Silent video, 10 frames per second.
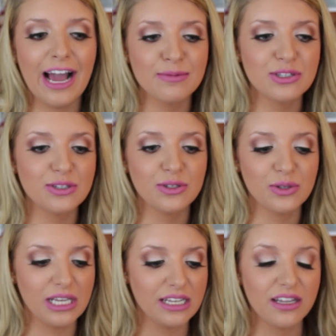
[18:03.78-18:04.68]

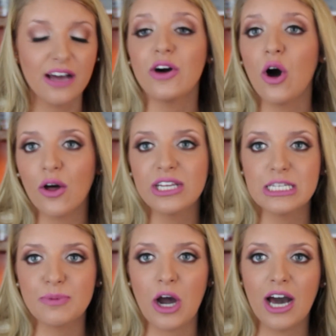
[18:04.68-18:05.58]
absolutely love all
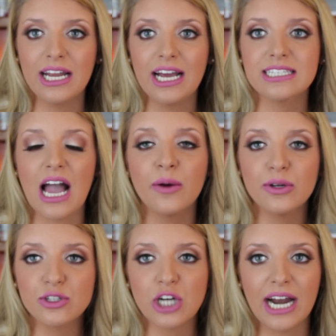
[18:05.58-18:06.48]
these products. I
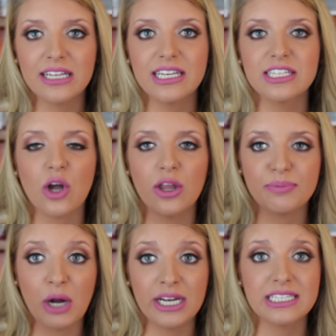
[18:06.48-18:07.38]
will try to list all
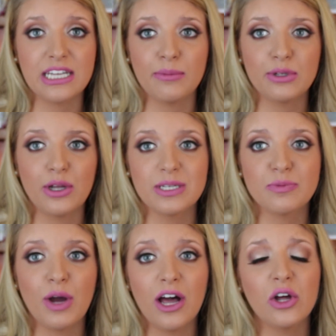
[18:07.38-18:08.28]
the products down below
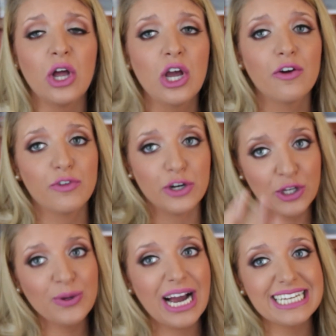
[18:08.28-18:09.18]
as well for
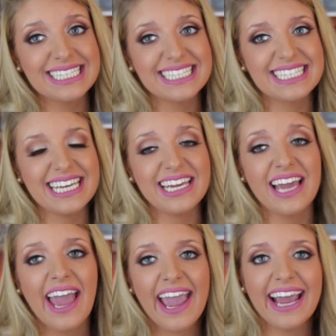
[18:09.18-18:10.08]
you guys to
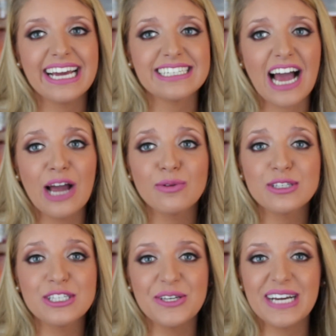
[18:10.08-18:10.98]
see, and I
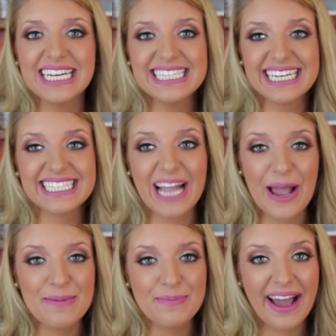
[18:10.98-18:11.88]
will see you guys next
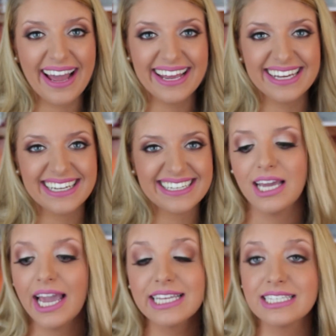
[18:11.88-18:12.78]
time. Bye.
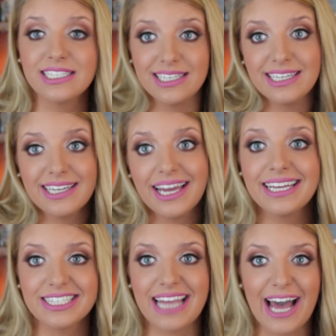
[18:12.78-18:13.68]
It's
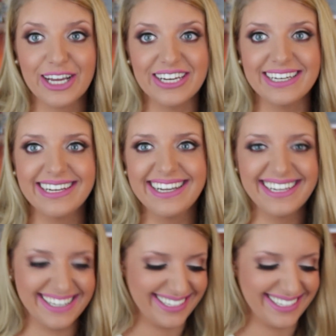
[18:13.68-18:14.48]
that good.